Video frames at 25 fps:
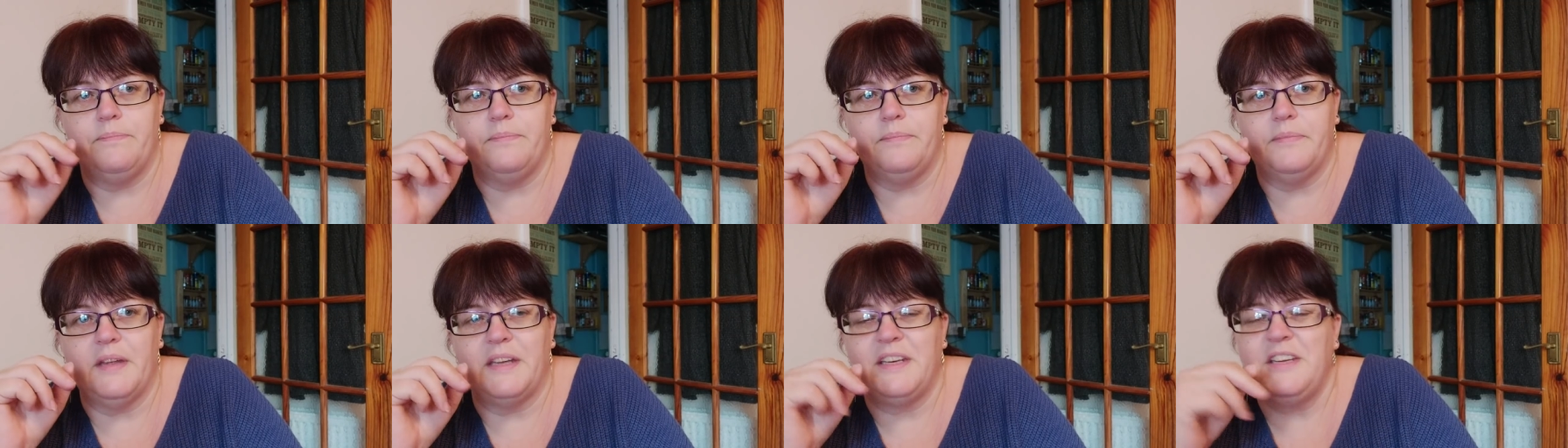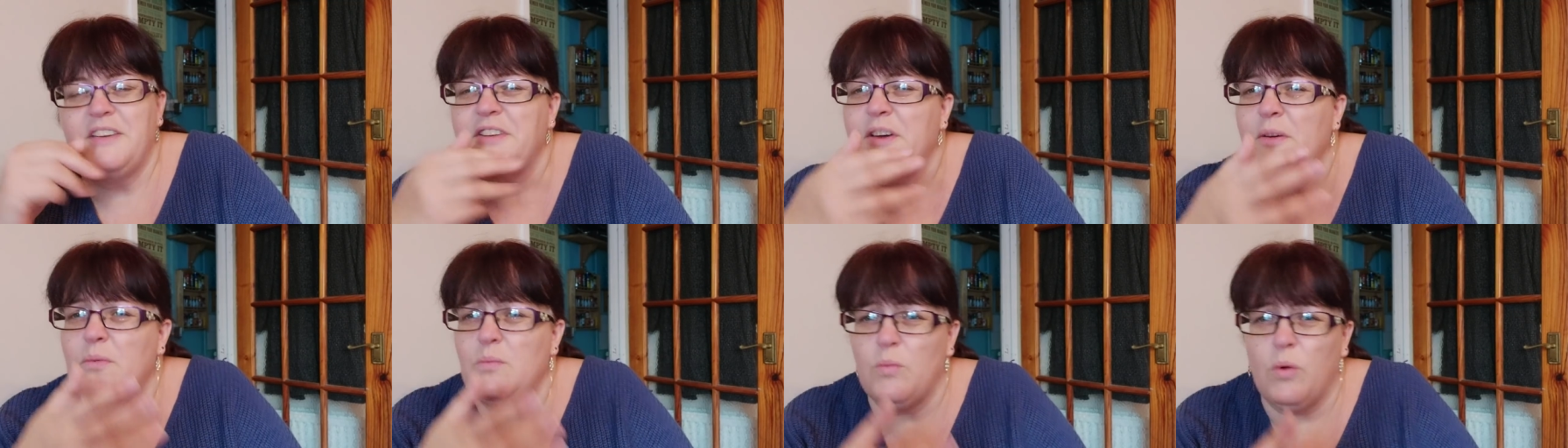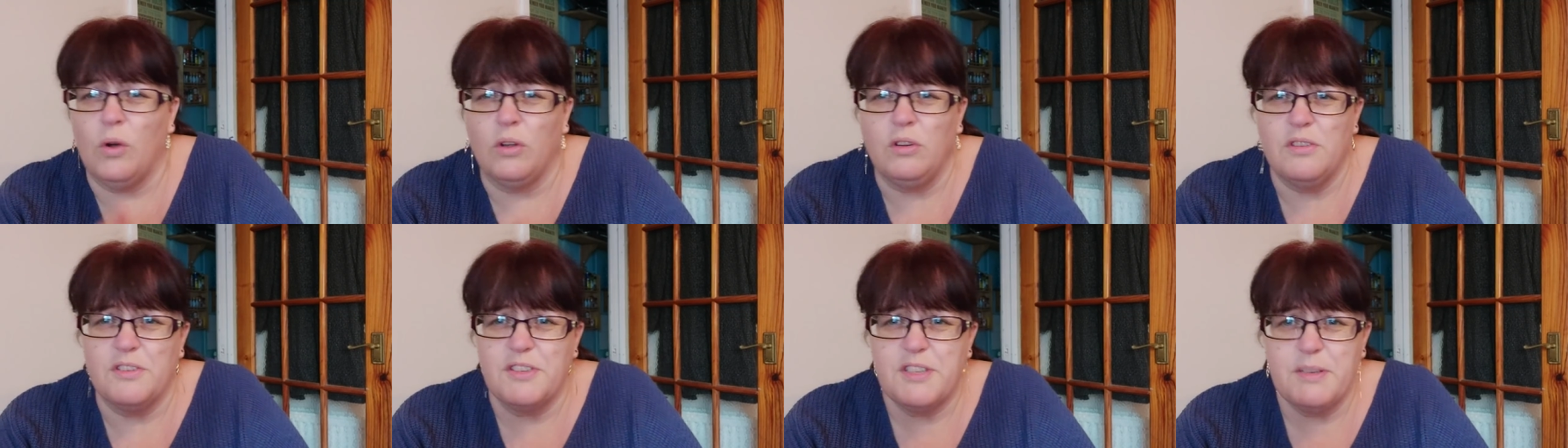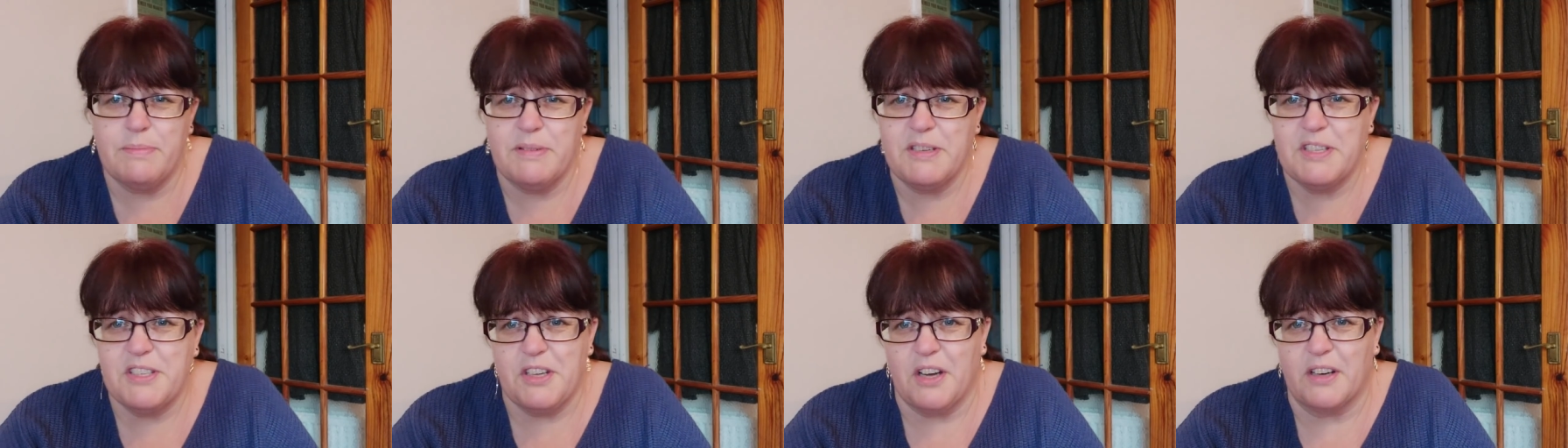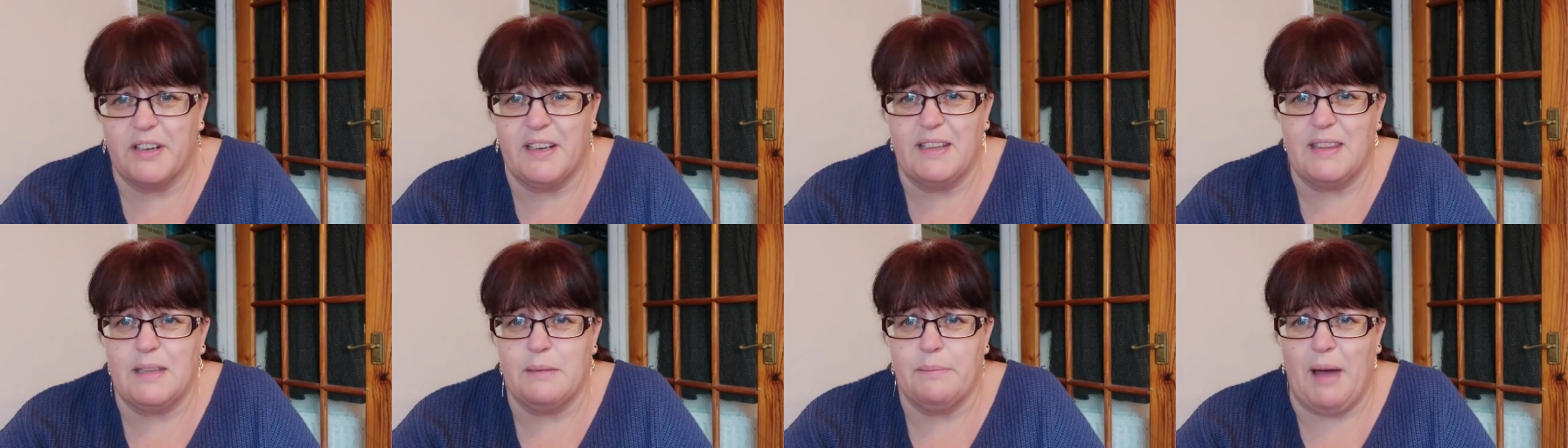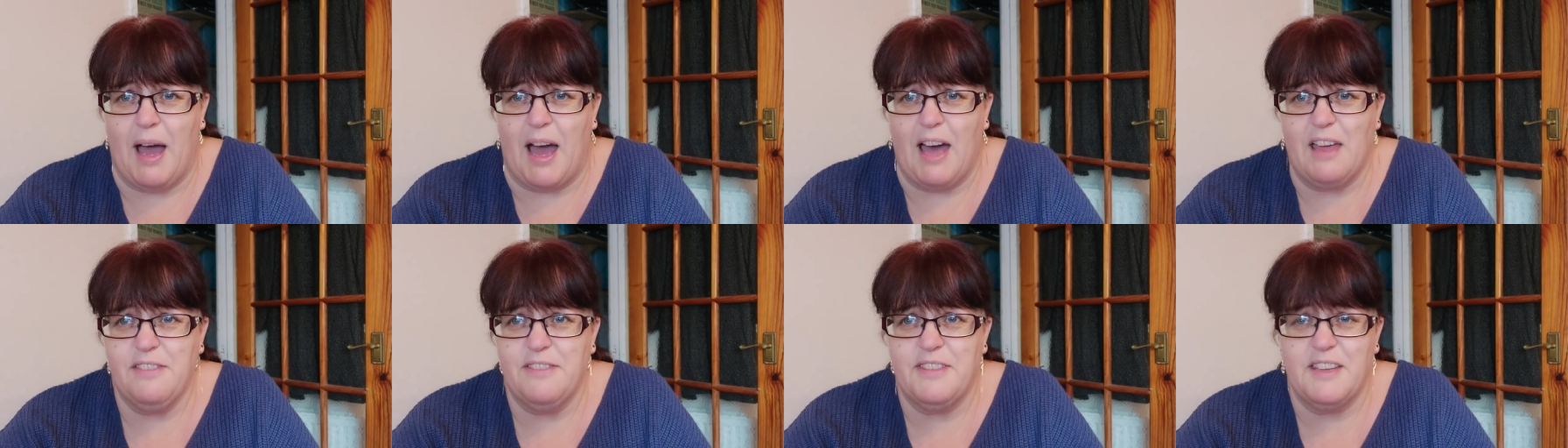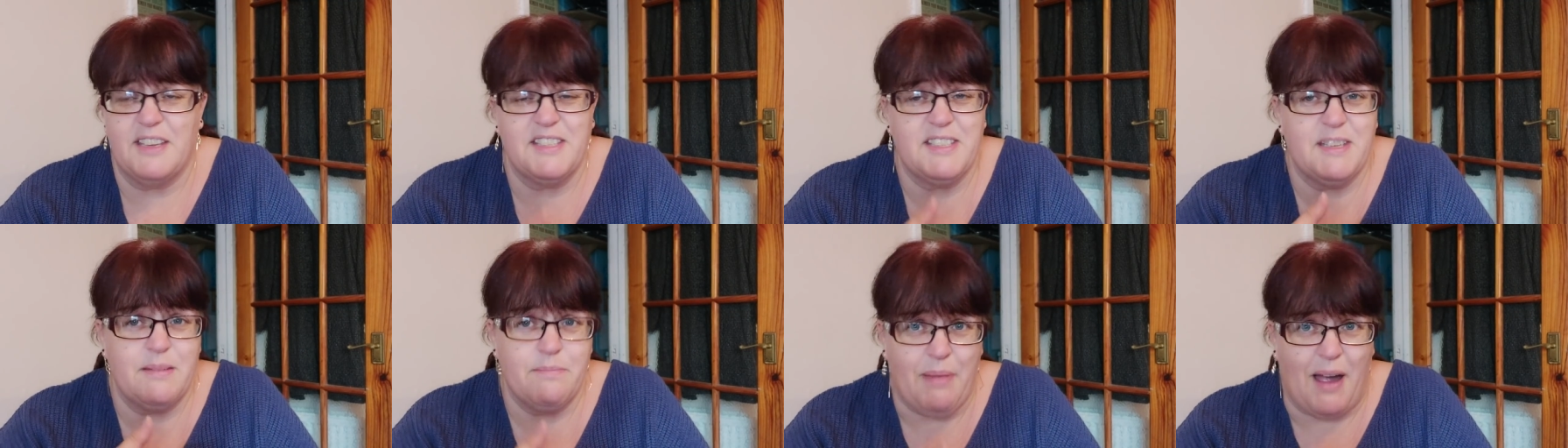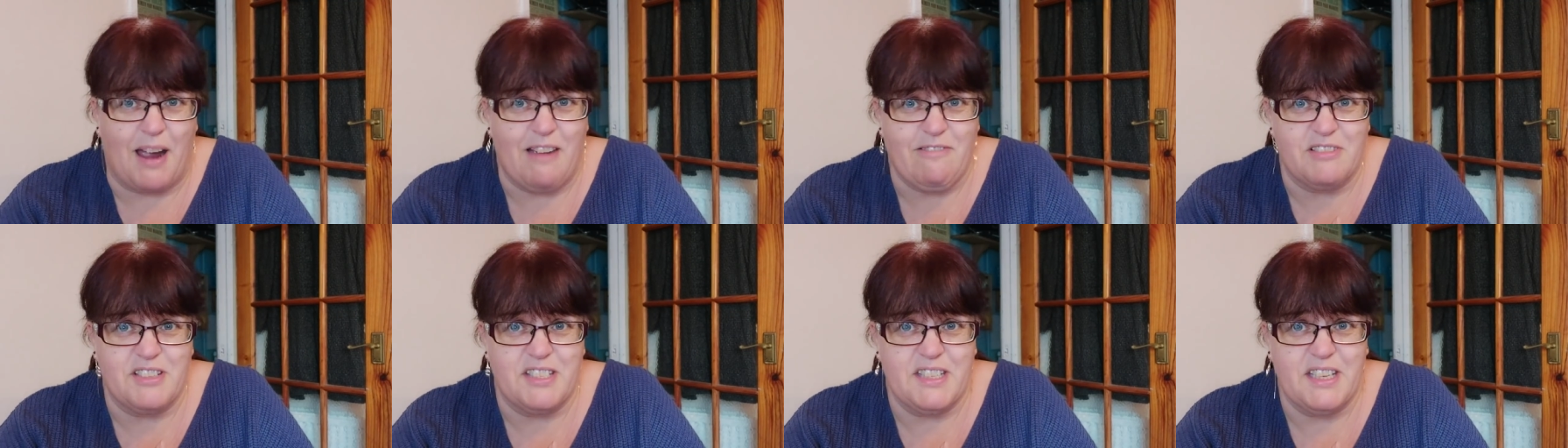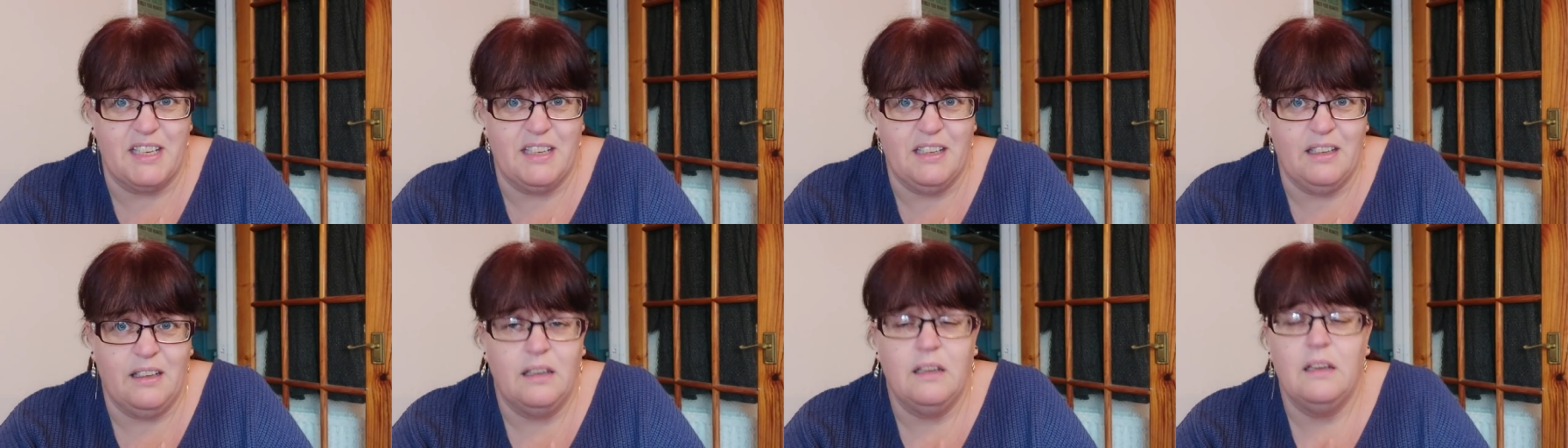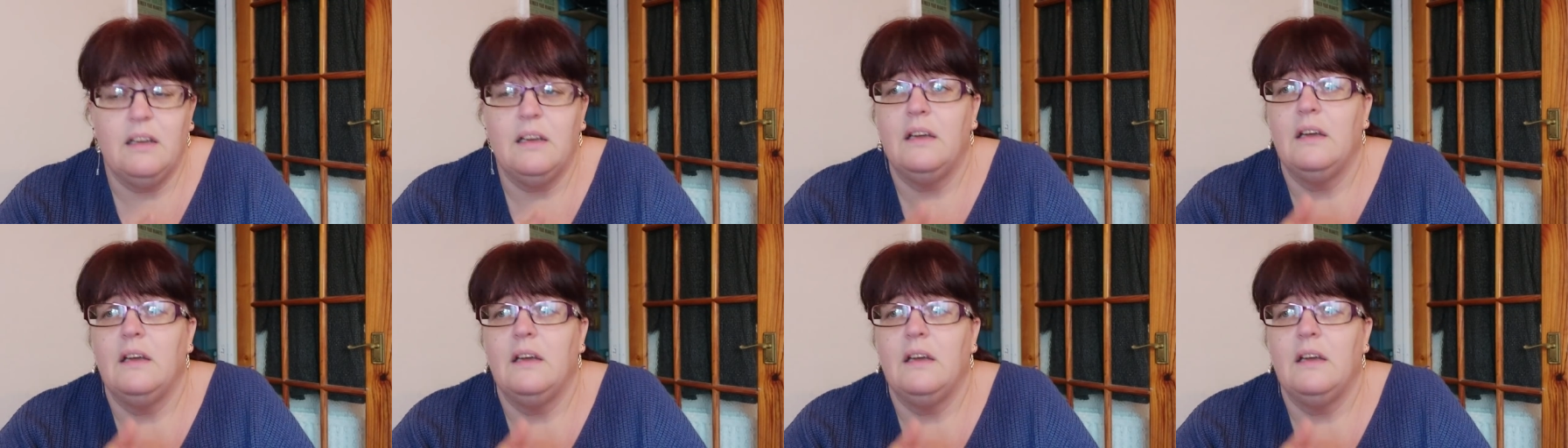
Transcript: you don't want to be stuck in the bath. That's embarrassing.